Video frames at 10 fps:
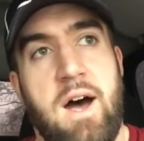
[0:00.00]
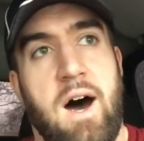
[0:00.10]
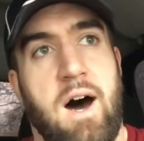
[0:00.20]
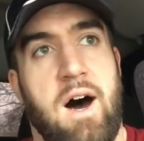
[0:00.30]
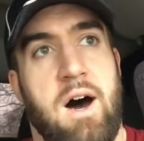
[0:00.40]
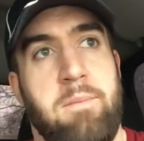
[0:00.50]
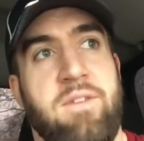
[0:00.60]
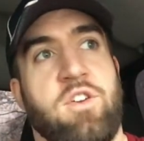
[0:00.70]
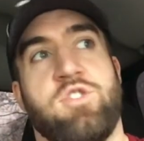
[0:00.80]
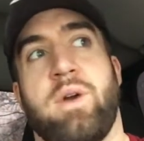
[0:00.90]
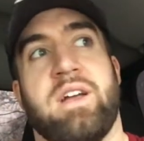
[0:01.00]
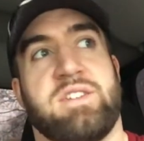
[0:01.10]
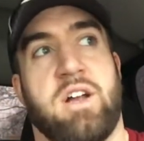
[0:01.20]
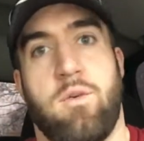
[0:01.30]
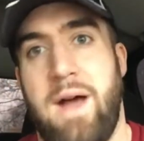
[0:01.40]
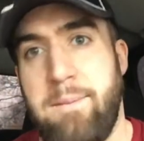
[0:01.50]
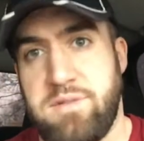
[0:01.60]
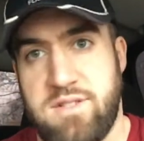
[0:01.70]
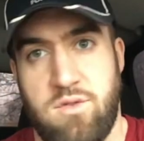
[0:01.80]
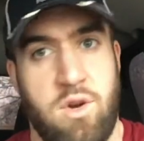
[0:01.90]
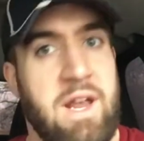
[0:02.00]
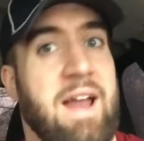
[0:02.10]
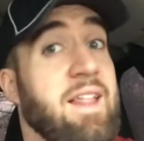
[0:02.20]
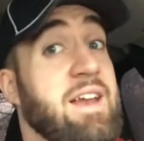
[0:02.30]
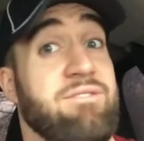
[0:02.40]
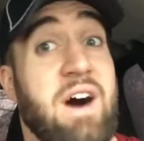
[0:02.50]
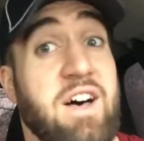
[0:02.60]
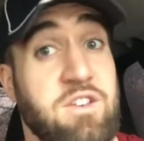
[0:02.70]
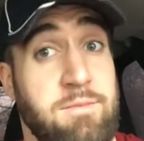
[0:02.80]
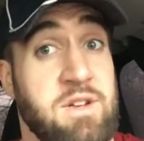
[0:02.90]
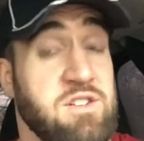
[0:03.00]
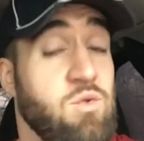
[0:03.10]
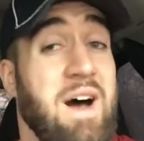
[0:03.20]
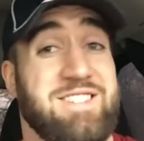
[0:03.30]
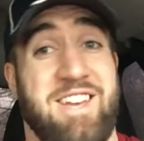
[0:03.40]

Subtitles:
If you're doing a ton of reps or you got a lot of volume in your squats,